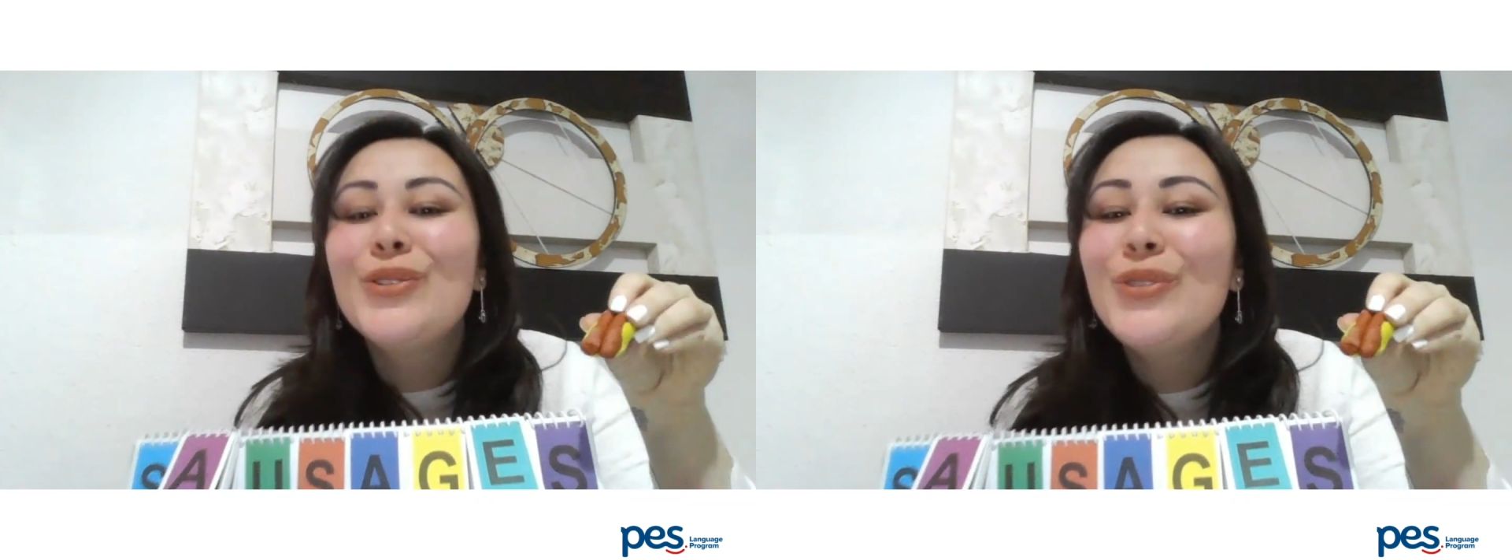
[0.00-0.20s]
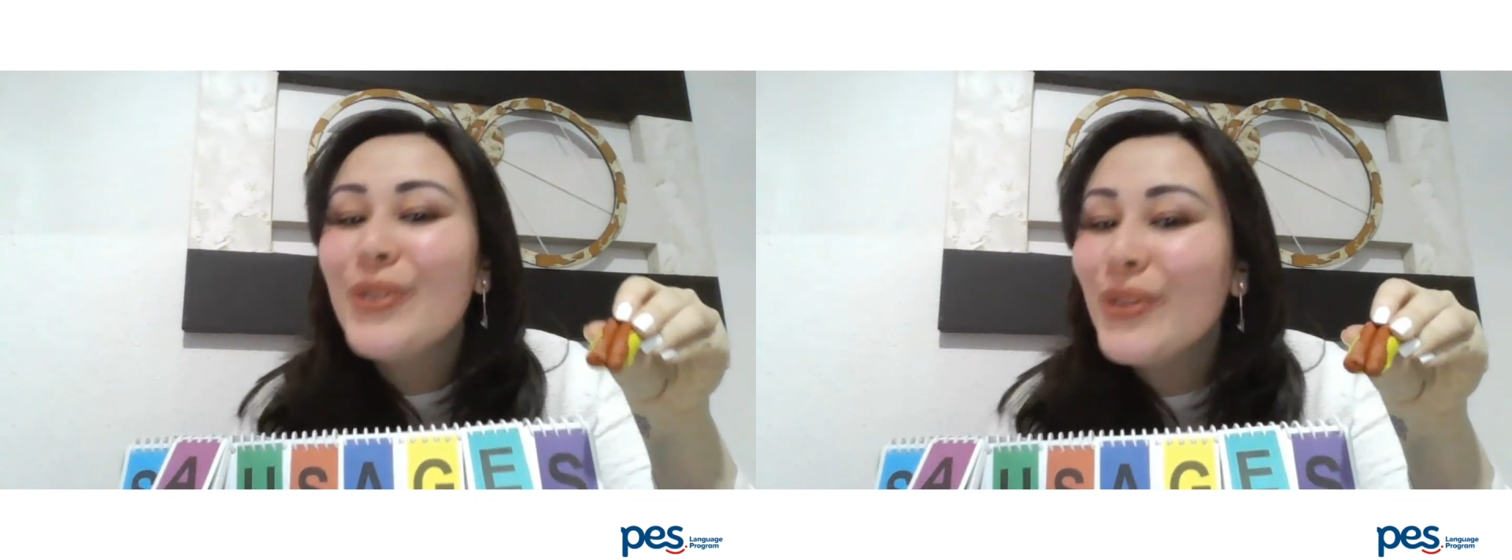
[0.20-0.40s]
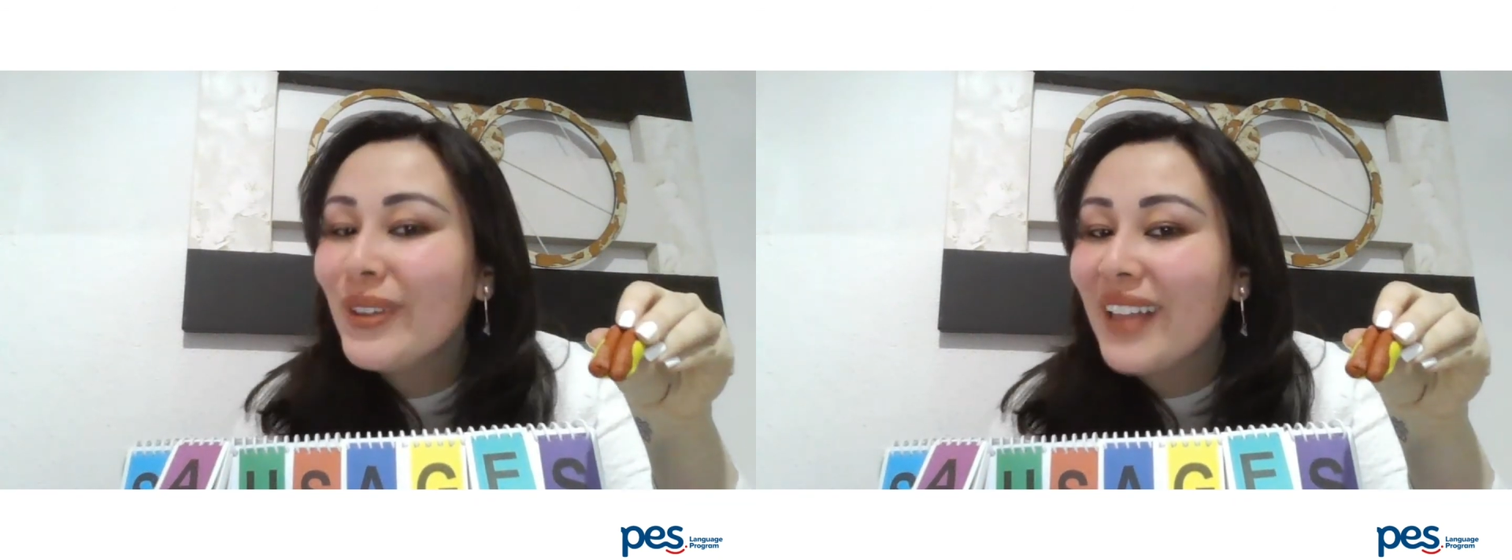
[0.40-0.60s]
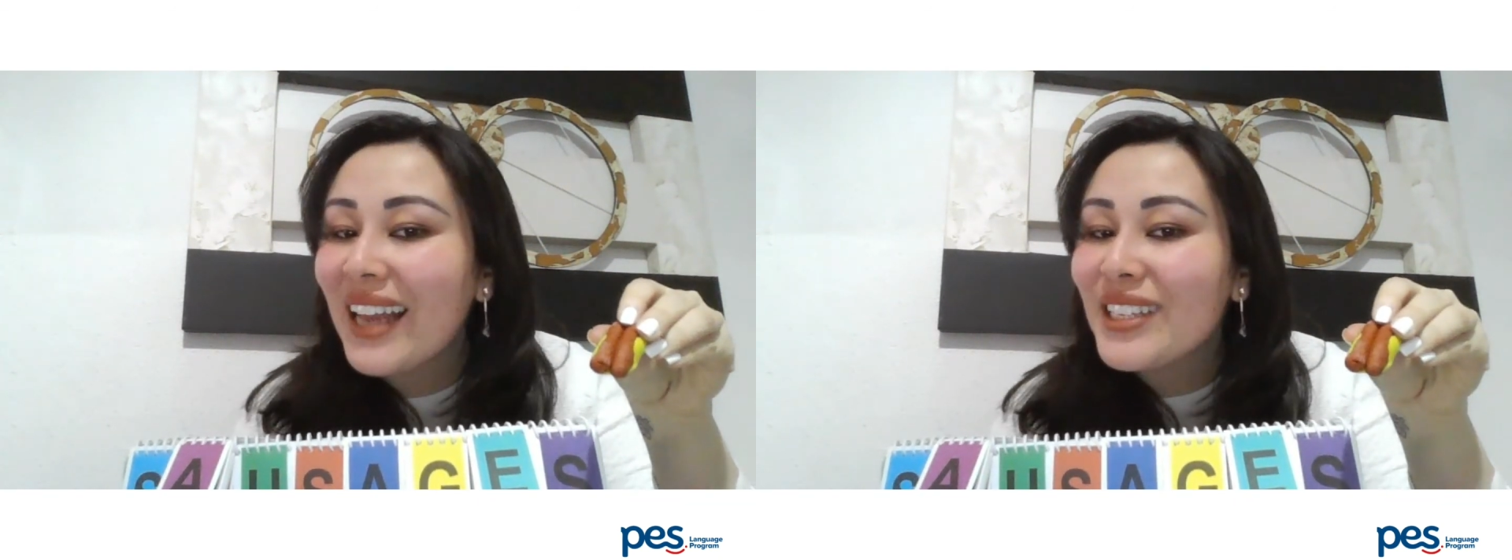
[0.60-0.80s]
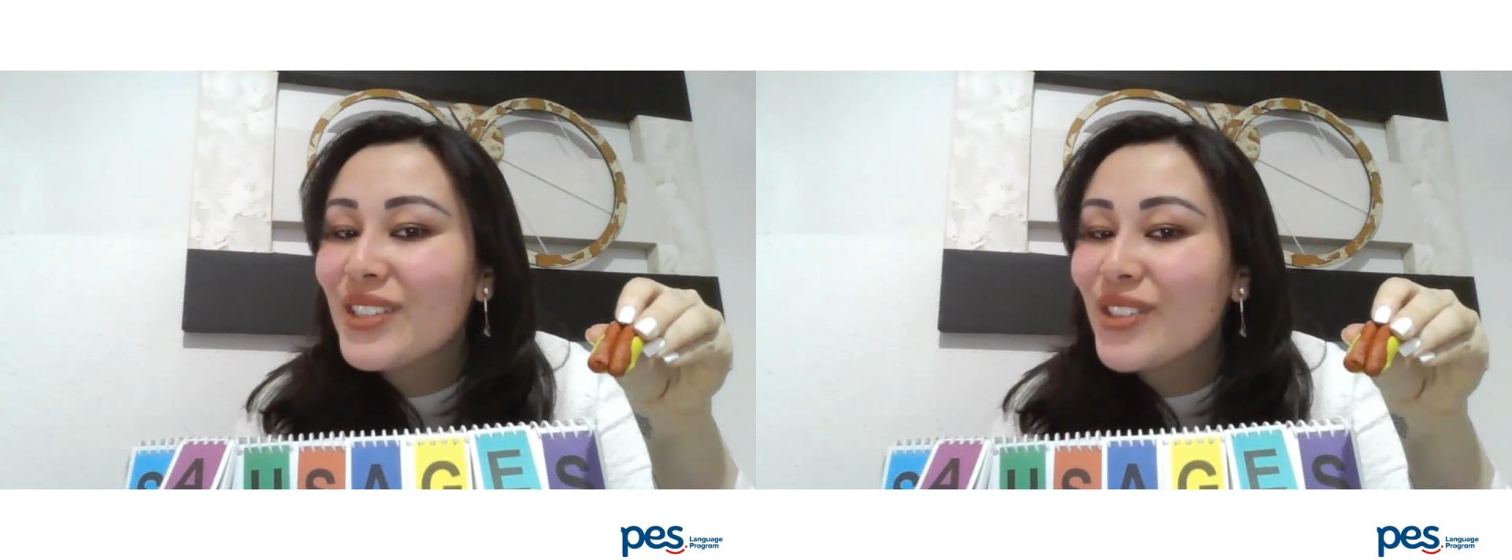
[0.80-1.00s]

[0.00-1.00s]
Do you like